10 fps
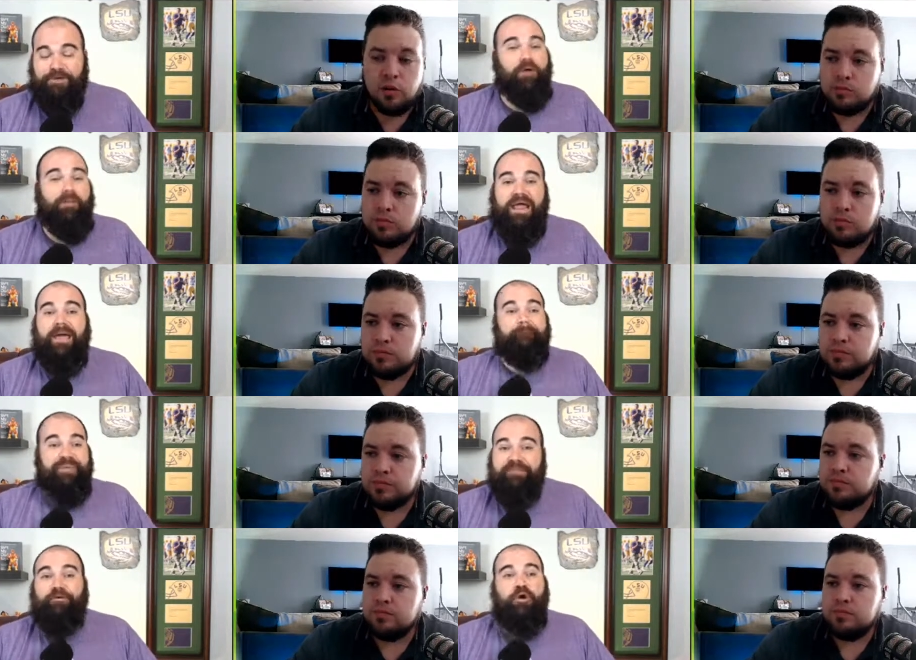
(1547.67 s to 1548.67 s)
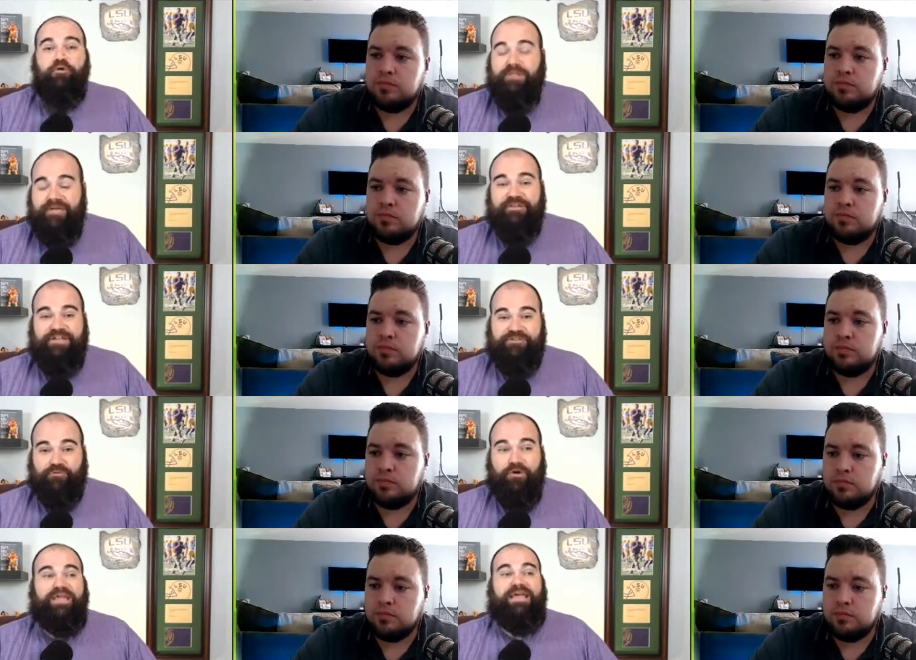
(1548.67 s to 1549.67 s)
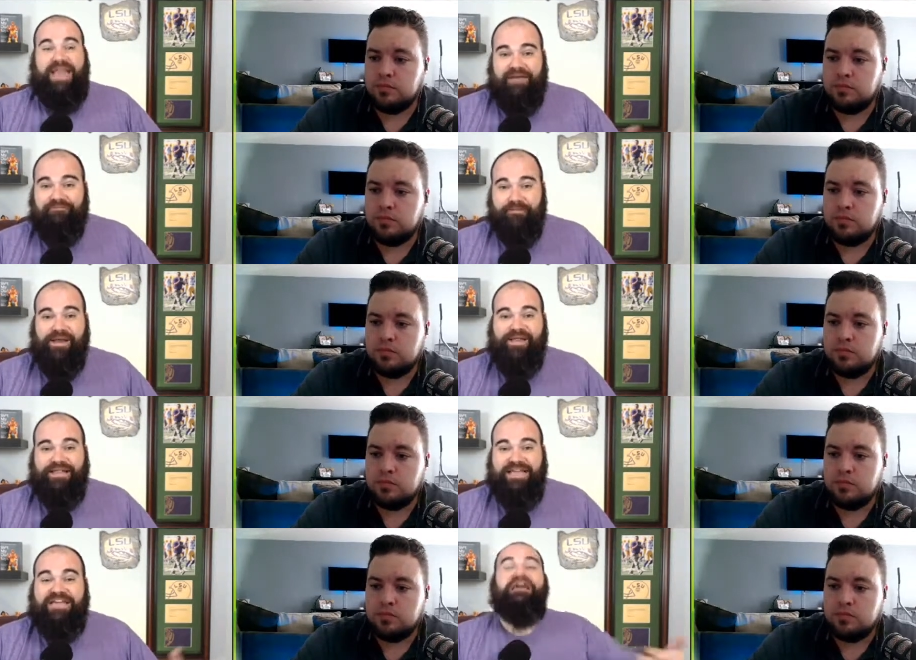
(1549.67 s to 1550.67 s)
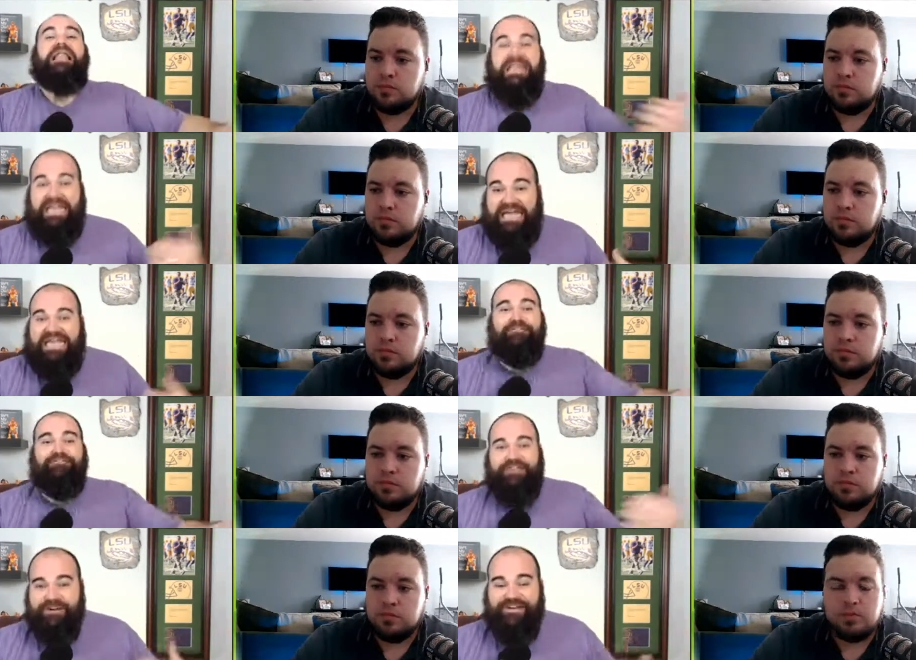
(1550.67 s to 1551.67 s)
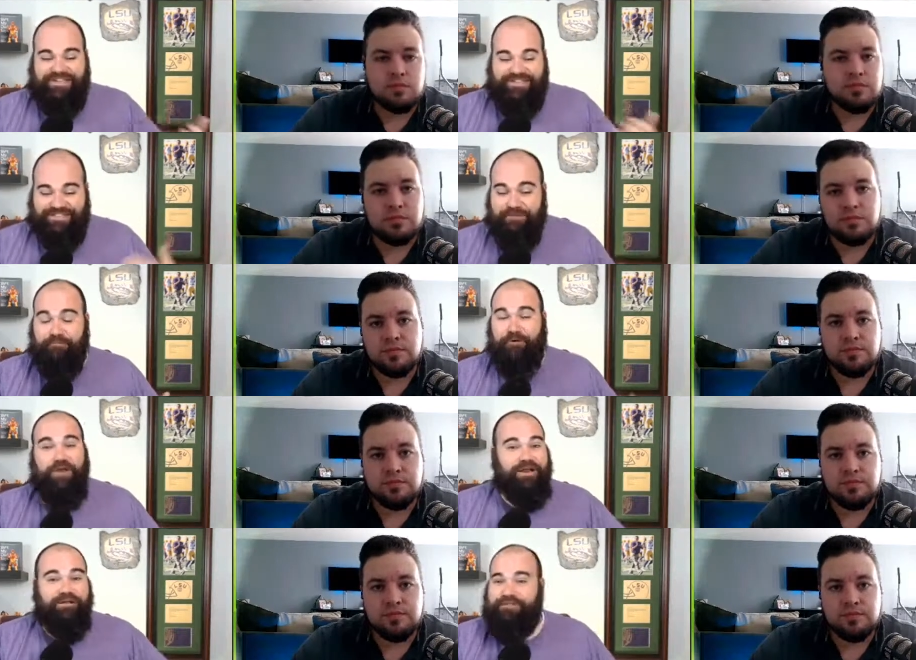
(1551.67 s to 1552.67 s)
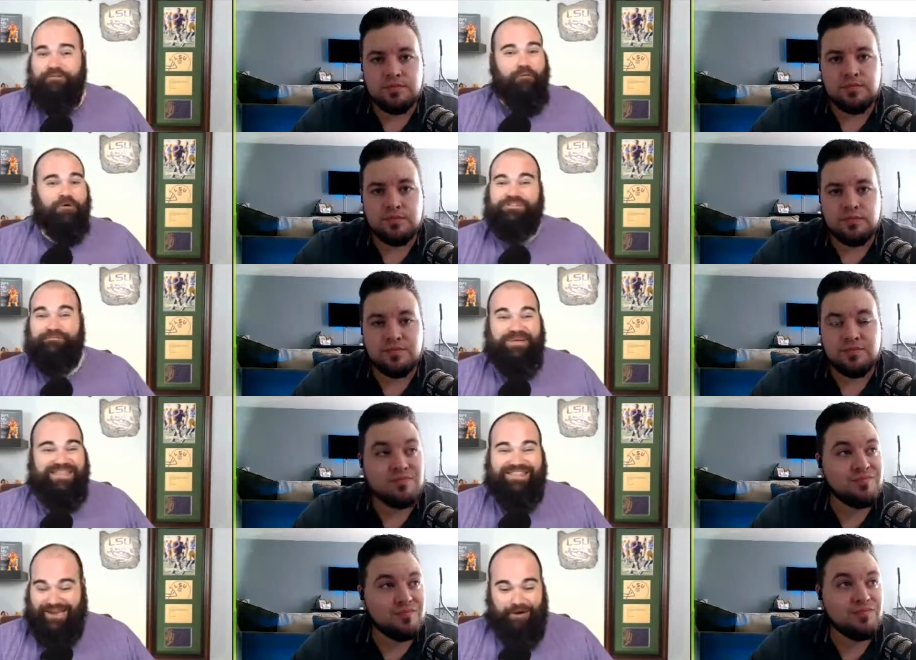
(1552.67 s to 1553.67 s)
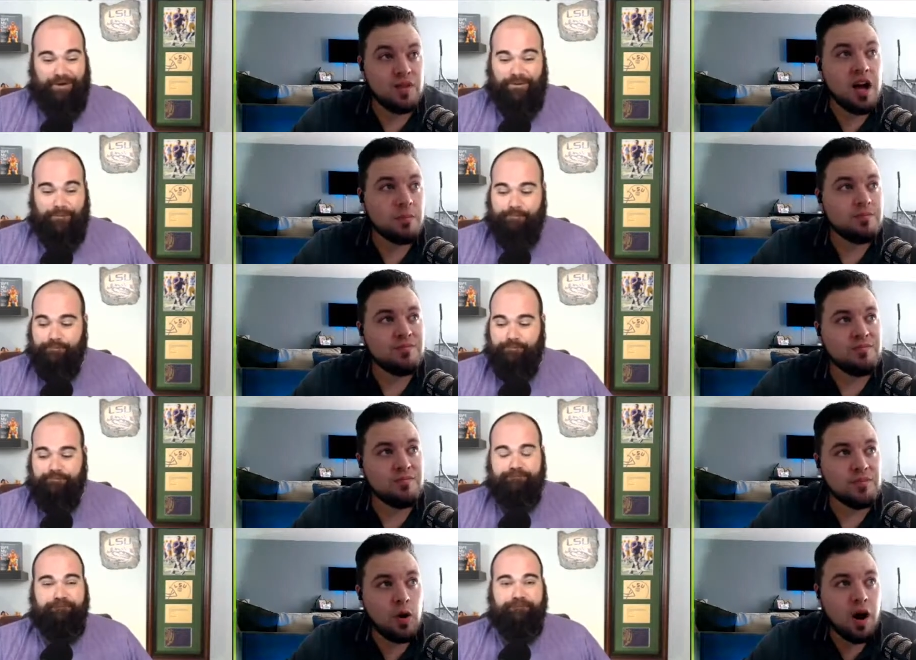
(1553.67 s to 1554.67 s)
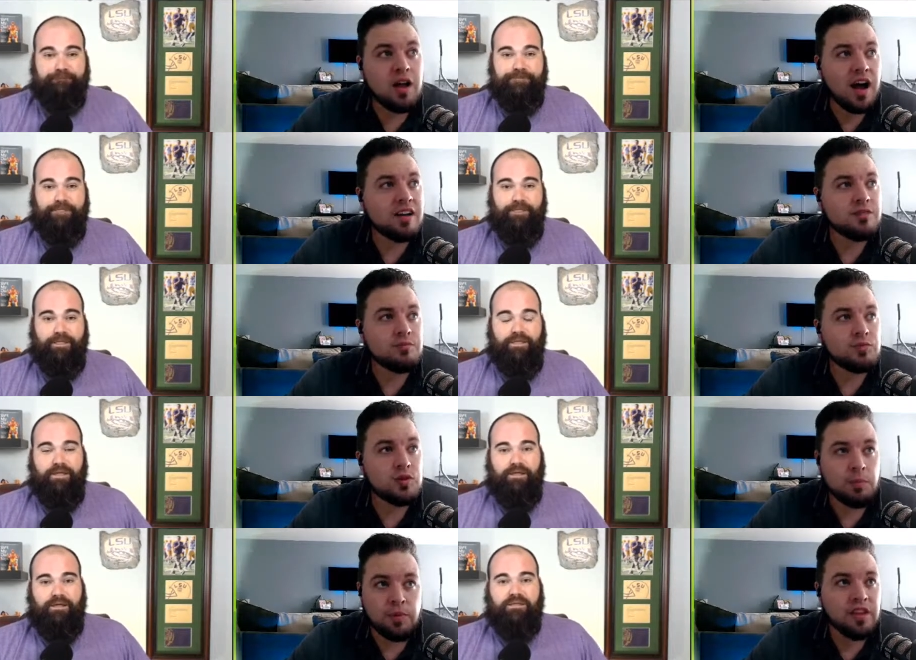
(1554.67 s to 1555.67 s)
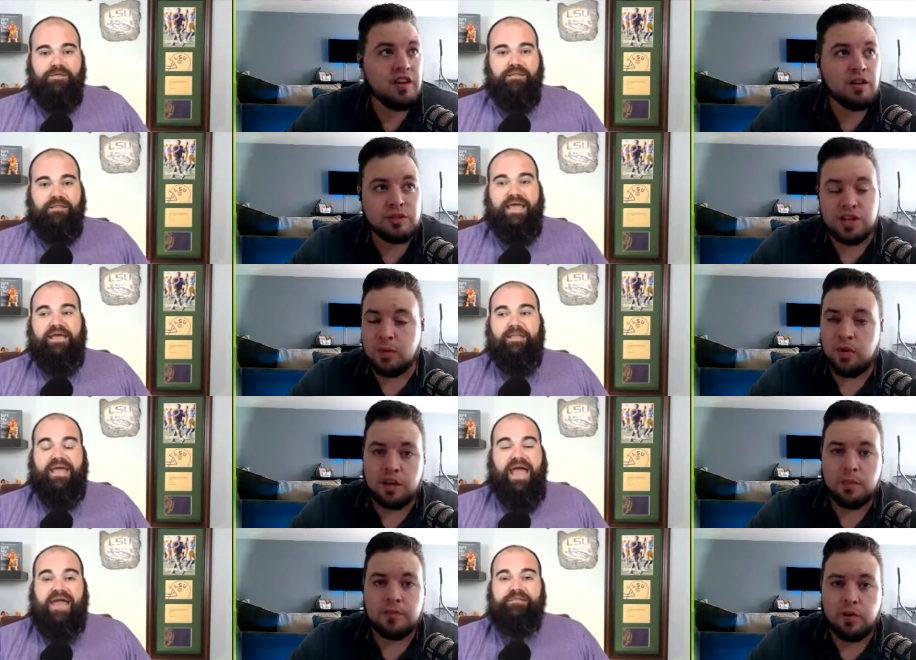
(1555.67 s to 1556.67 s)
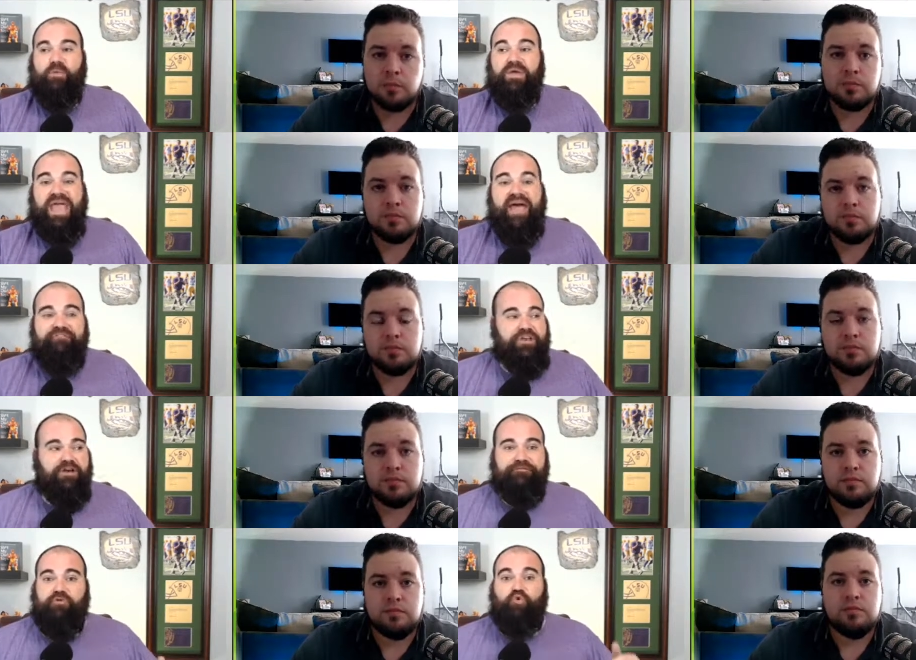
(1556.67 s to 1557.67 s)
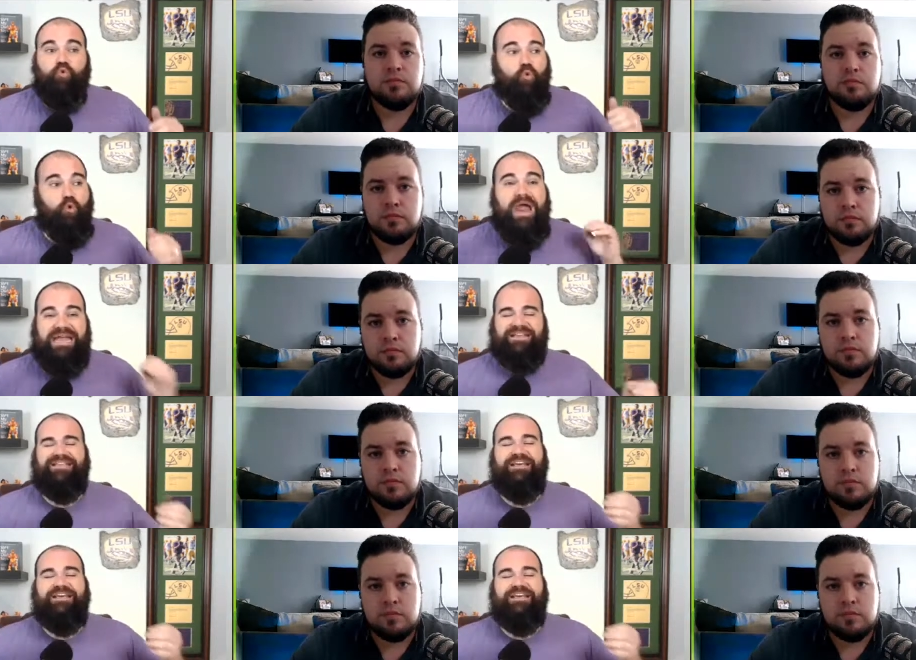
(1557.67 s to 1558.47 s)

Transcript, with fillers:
Speaker 1: Nobody. People who live in Detroit and have the money to leave during December. None of them want to be there.
Speaker 2: Yeah. No, I completely
Speaker 1: understand where you're coming from. We have enough great